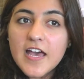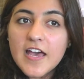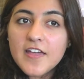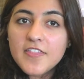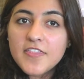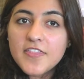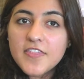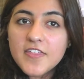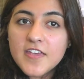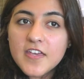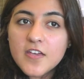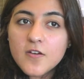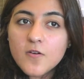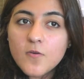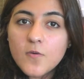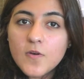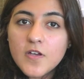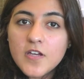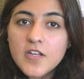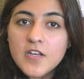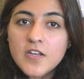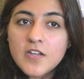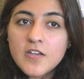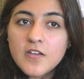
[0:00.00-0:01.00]
I think
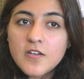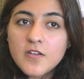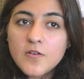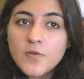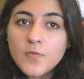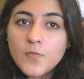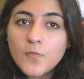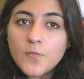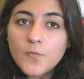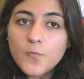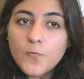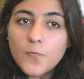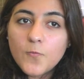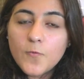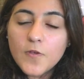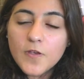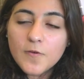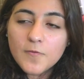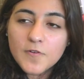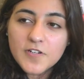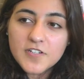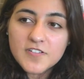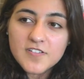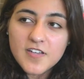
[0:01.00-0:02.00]
when
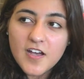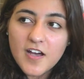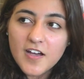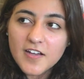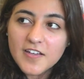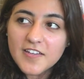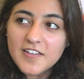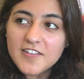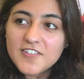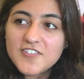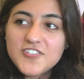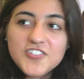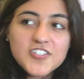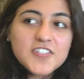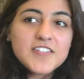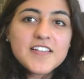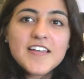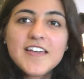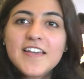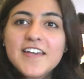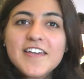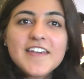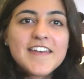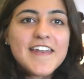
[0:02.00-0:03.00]
we were talking, just
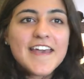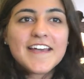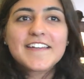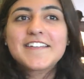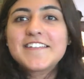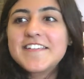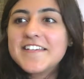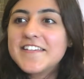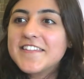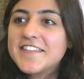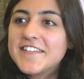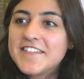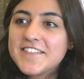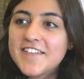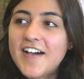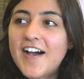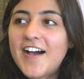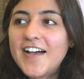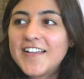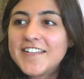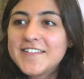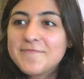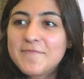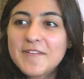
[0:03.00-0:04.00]
like connecting the
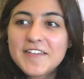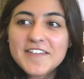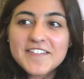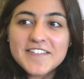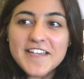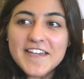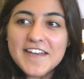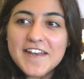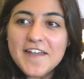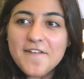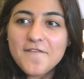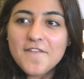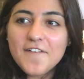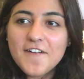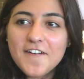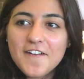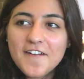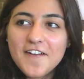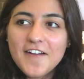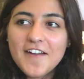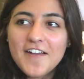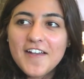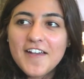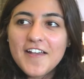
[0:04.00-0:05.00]
dots, because I never
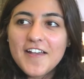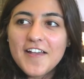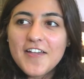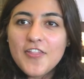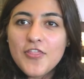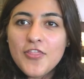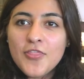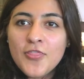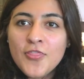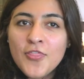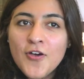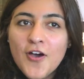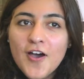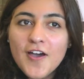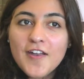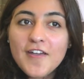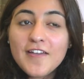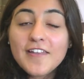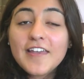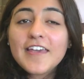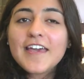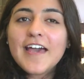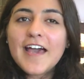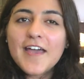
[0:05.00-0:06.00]
thought,
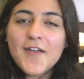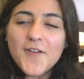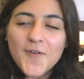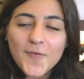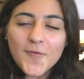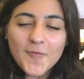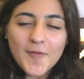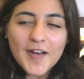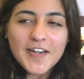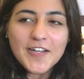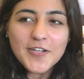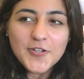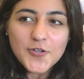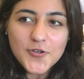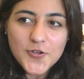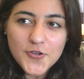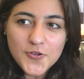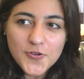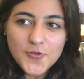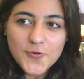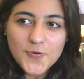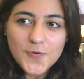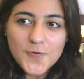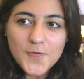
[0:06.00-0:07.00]
like I already
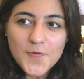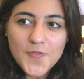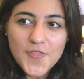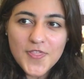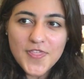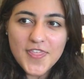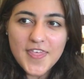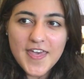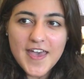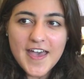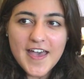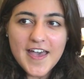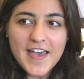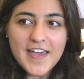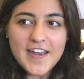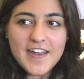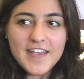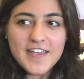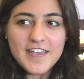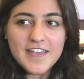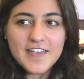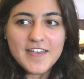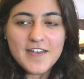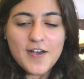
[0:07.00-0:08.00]
knew that,
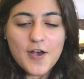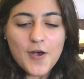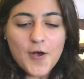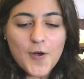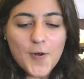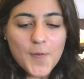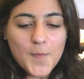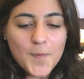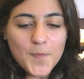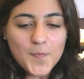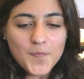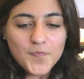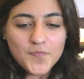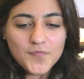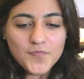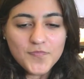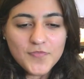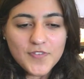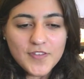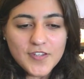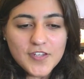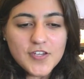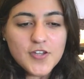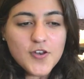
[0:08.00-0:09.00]

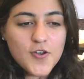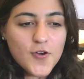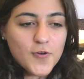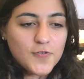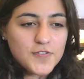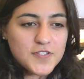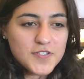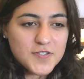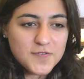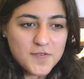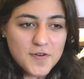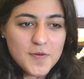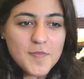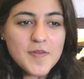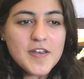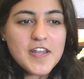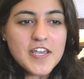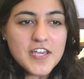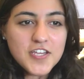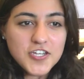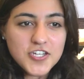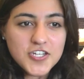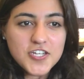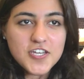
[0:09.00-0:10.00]
you know,
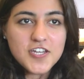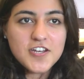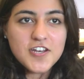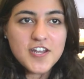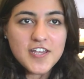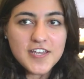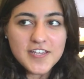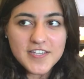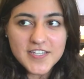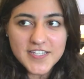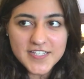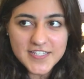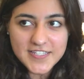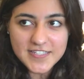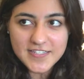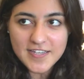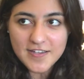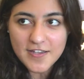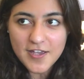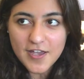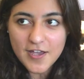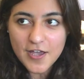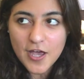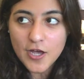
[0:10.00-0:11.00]
discrimination is
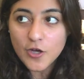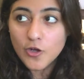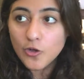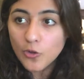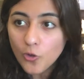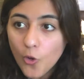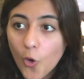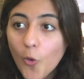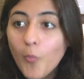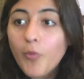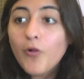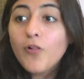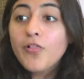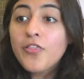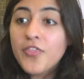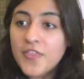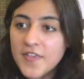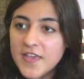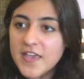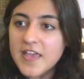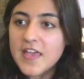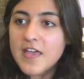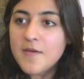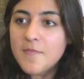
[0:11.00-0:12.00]
a global
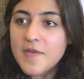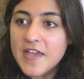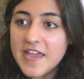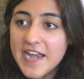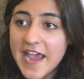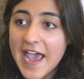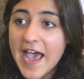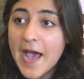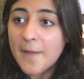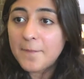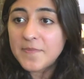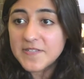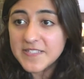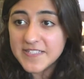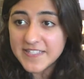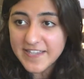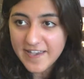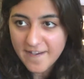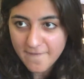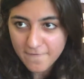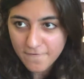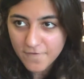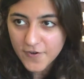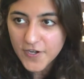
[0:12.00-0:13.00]
theme, it happens
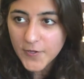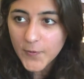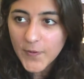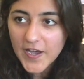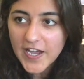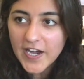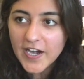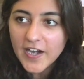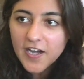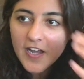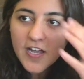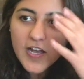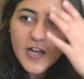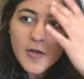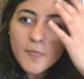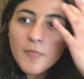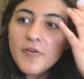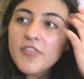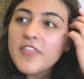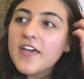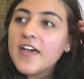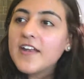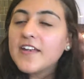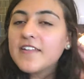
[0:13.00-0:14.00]
everywhere,
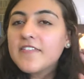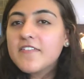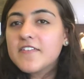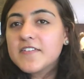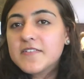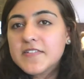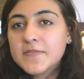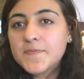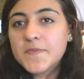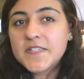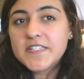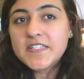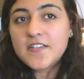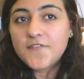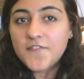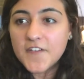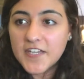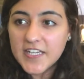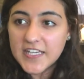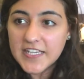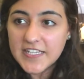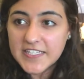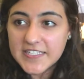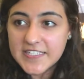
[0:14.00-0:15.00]
but then the specific
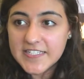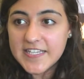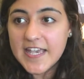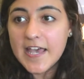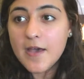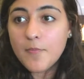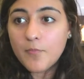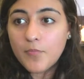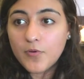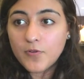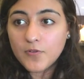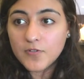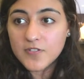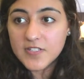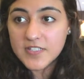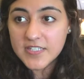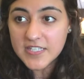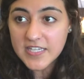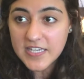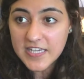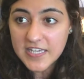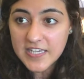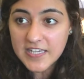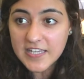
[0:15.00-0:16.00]
examples
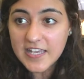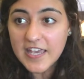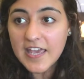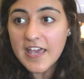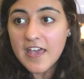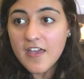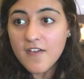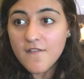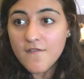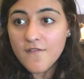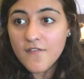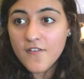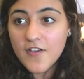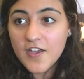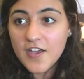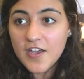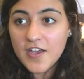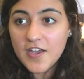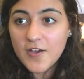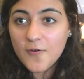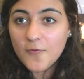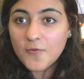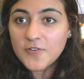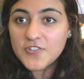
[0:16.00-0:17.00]
he gave
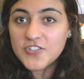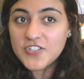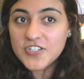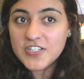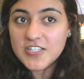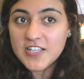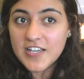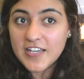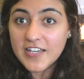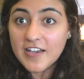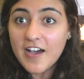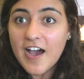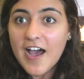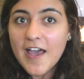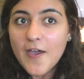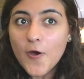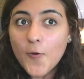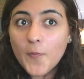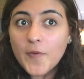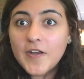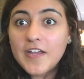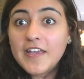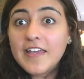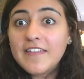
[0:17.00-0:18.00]
was just like
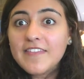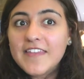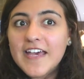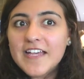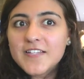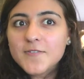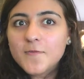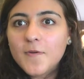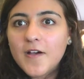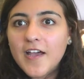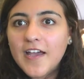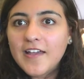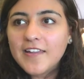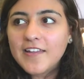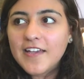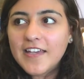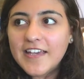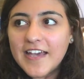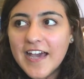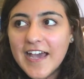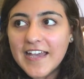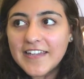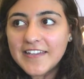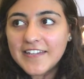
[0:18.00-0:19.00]
eye-opening, and that's why like
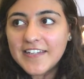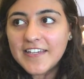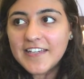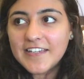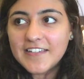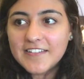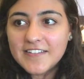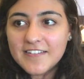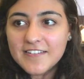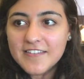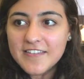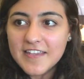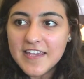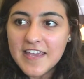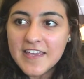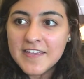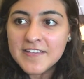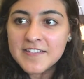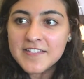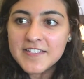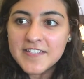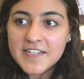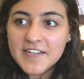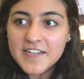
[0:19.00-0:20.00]
I linked the
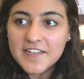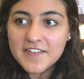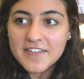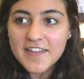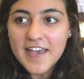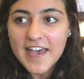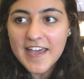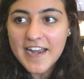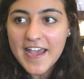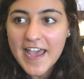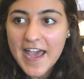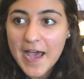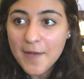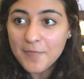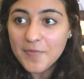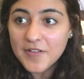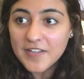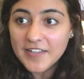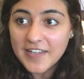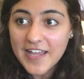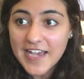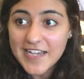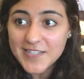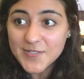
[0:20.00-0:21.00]
incident that
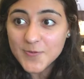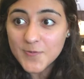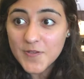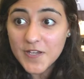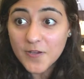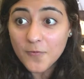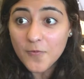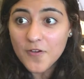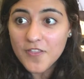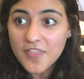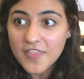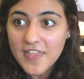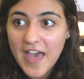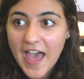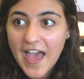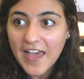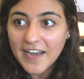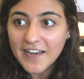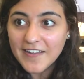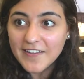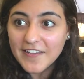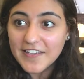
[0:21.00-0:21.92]
happened last week with that.